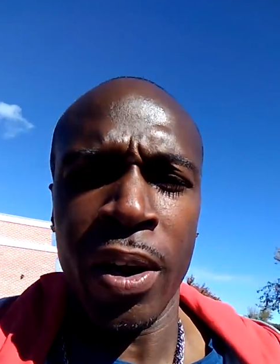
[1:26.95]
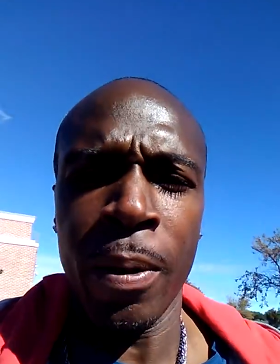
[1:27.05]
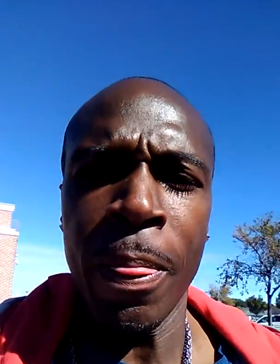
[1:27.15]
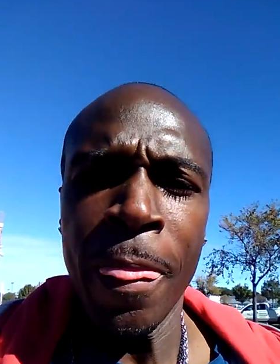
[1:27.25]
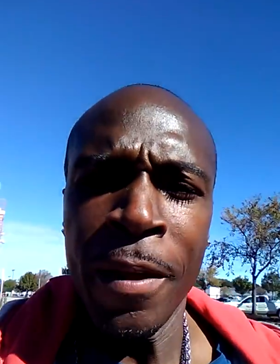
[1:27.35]

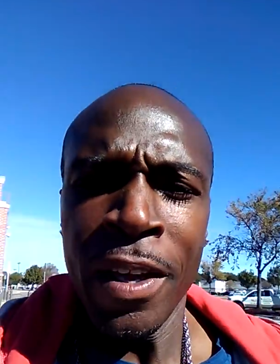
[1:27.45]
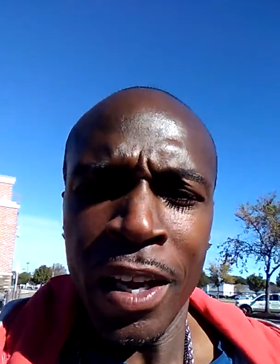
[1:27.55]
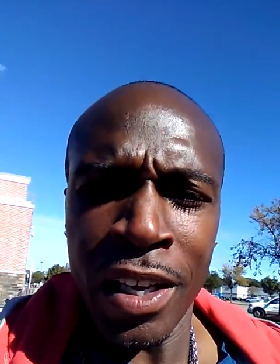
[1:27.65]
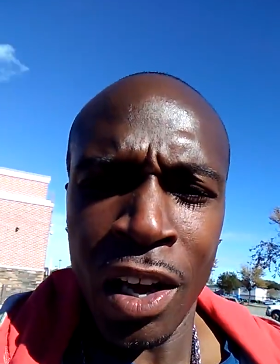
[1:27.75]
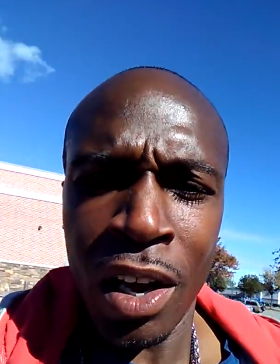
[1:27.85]
up
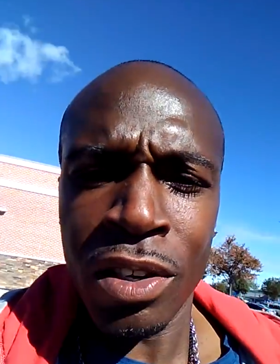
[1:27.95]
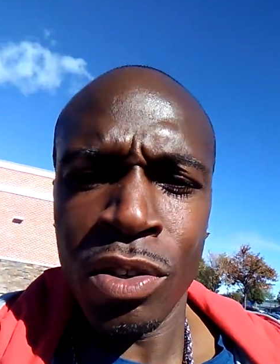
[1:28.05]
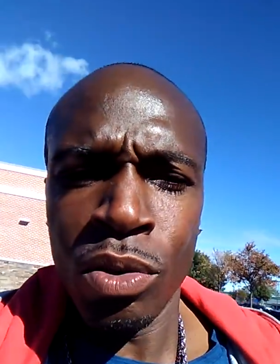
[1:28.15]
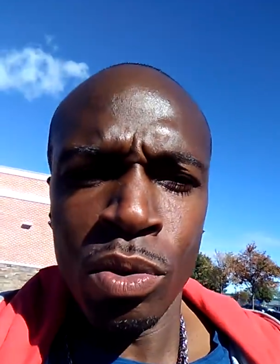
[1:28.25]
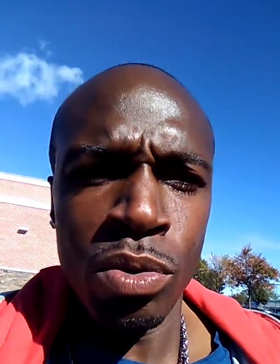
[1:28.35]
and y'all
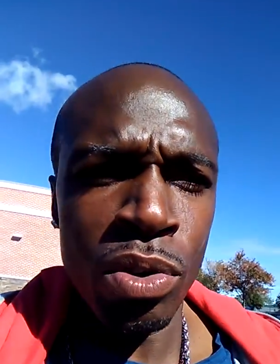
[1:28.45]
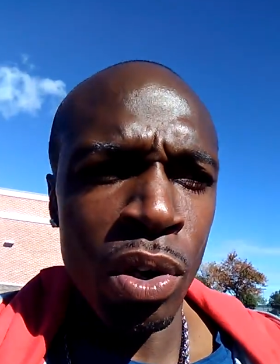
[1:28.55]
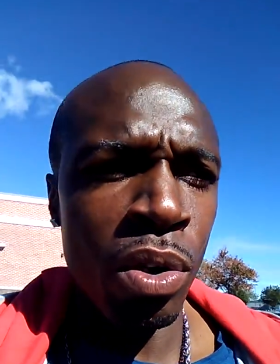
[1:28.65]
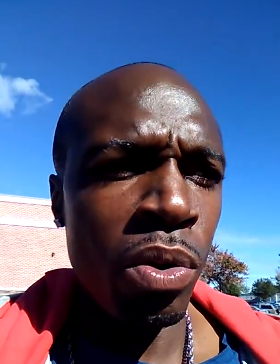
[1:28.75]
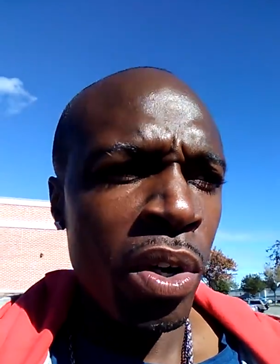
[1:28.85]
do, you
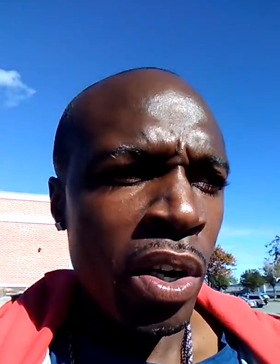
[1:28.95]
know,